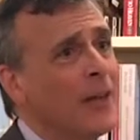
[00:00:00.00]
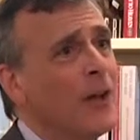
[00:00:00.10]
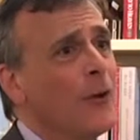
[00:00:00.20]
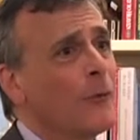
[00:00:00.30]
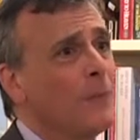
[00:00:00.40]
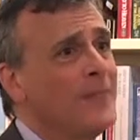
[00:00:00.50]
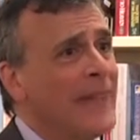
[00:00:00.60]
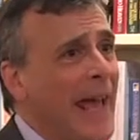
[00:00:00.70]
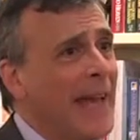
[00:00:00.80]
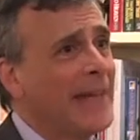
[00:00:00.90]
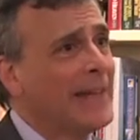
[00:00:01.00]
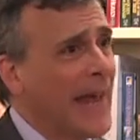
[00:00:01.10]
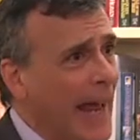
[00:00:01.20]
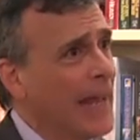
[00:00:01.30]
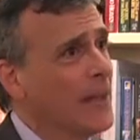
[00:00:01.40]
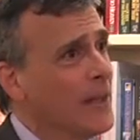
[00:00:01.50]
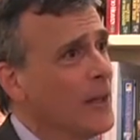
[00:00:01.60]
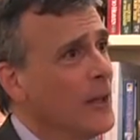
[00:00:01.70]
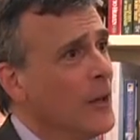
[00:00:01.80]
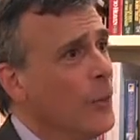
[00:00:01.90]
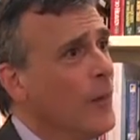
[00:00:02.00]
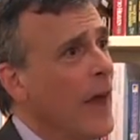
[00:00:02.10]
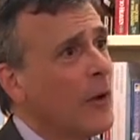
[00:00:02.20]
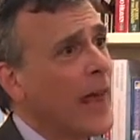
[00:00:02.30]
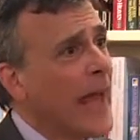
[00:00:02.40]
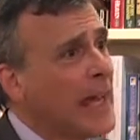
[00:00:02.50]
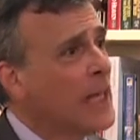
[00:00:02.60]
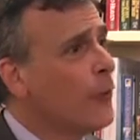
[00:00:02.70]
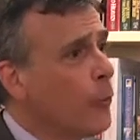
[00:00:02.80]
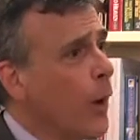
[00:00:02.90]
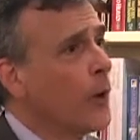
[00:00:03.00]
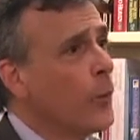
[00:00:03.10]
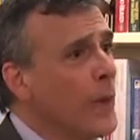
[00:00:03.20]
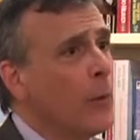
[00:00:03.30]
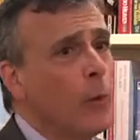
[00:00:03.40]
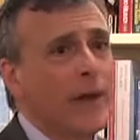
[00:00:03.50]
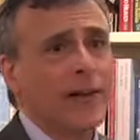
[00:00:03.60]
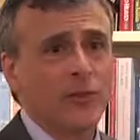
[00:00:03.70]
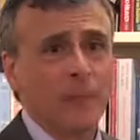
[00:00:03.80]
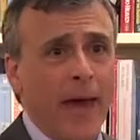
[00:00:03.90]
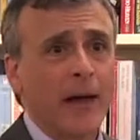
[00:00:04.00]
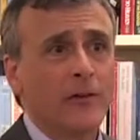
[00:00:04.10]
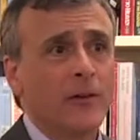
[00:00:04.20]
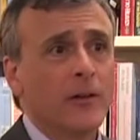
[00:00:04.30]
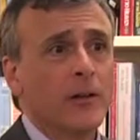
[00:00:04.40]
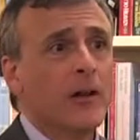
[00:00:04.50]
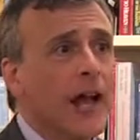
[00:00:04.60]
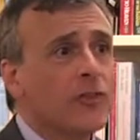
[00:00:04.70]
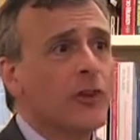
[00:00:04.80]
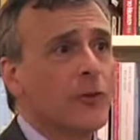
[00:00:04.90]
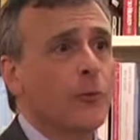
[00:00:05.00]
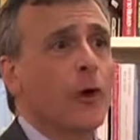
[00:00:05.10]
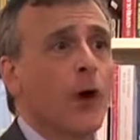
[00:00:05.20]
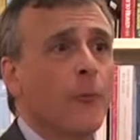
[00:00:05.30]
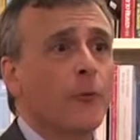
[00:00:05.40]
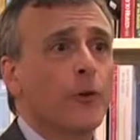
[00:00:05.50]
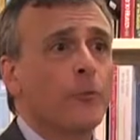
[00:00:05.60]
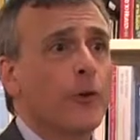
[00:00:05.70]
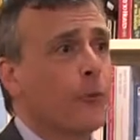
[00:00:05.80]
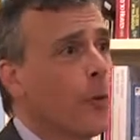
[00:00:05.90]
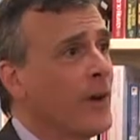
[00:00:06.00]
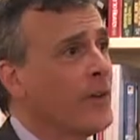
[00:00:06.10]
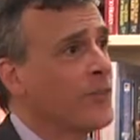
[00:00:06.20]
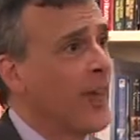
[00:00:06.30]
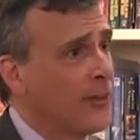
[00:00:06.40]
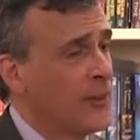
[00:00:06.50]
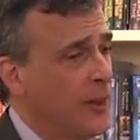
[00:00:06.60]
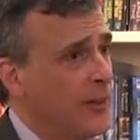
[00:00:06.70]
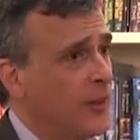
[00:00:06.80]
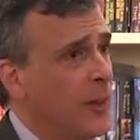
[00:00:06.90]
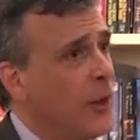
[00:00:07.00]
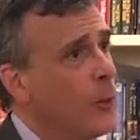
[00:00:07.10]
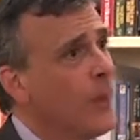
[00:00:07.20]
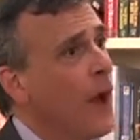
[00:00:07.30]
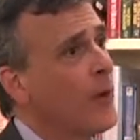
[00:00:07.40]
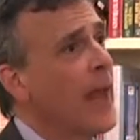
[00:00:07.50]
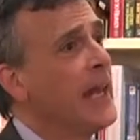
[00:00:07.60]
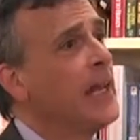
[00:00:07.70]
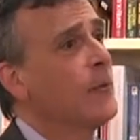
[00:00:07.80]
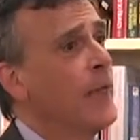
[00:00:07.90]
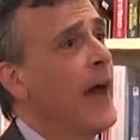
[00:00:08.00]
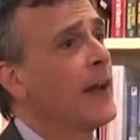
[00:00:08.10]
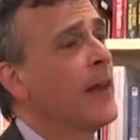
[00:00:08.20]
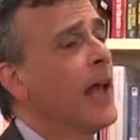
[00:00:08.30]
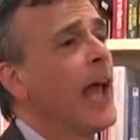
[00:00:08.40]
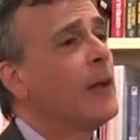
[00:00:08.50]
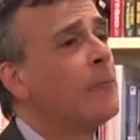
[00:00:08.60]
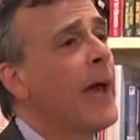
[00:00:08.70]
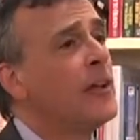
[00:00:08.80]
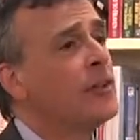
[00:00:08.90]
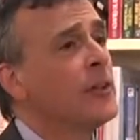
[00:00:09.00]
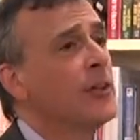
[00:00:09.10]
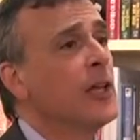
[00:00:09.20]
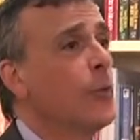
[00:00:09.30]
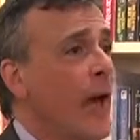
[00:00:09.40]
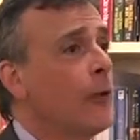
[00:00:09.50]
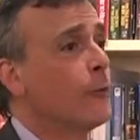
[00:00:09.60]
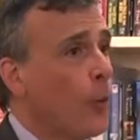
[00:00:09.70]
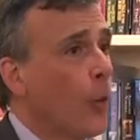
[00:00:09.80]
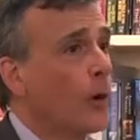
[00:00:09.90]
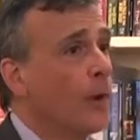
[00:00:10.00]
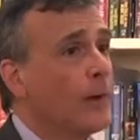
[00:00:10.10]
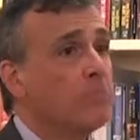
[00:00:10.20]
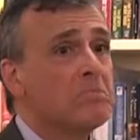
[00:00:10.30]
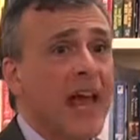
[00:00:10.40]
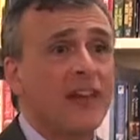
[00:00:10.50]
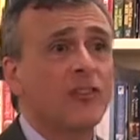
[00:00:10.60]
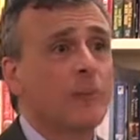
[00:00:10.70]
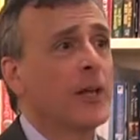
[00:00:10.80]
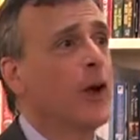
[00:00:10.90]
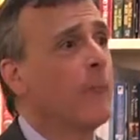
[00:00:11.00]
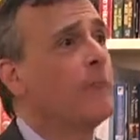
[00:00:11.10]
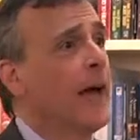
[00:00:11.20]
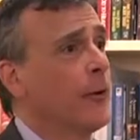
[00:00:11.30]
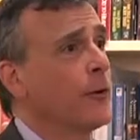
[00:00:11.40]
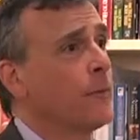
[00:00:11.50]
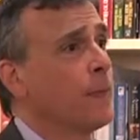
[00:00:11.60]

it from day to day without any of what we would expect, not just for comforts but for necessities, without any of that, and patiently await for days to become better